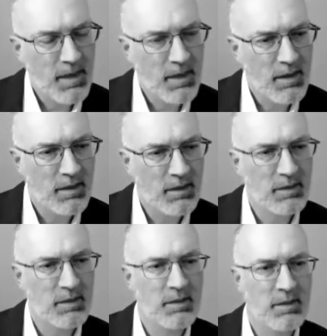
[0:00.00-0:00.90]

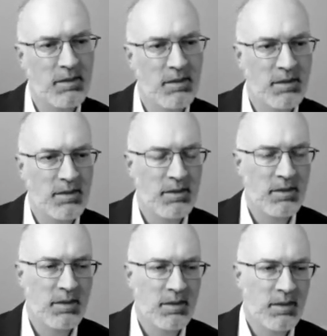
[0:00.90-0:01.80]

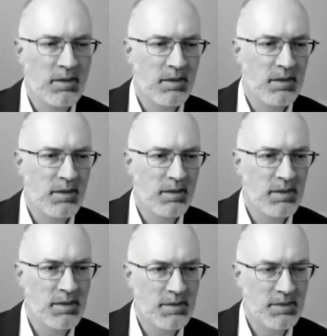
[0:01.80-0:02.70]

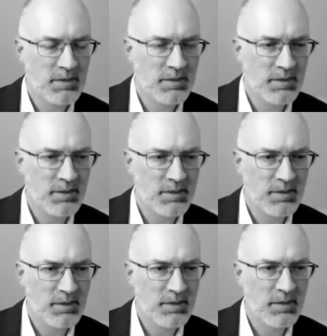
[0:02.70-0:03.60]

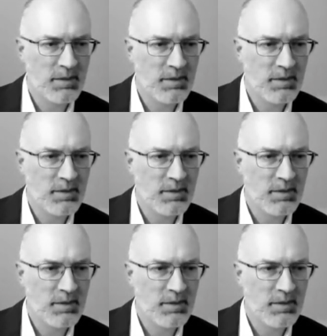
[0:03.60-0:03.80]
This person isn't speaking.